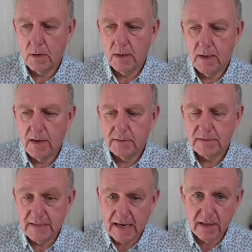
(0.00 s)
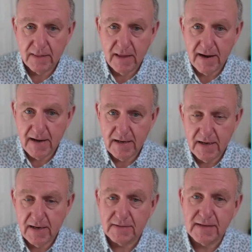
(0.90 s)
Second thing I did
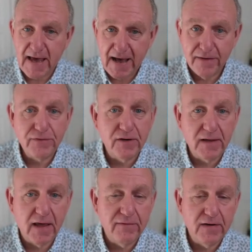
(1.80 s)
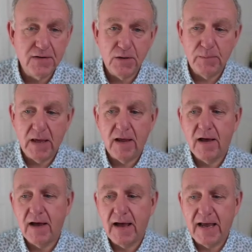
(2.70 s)
is after it gave it to me,
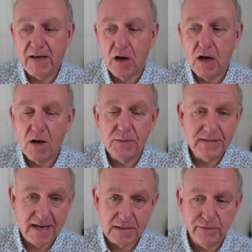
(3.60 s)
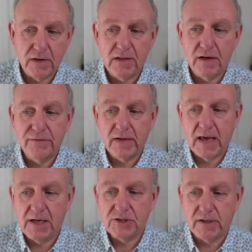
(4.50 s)
I'd always ask for
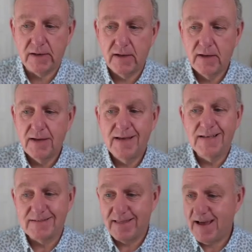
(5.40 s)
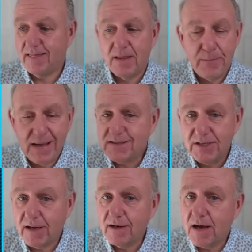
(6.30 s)
clarification. Is that the best you
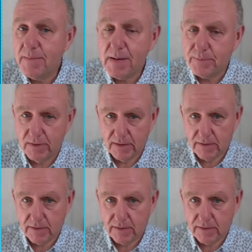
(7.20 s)
can come up with?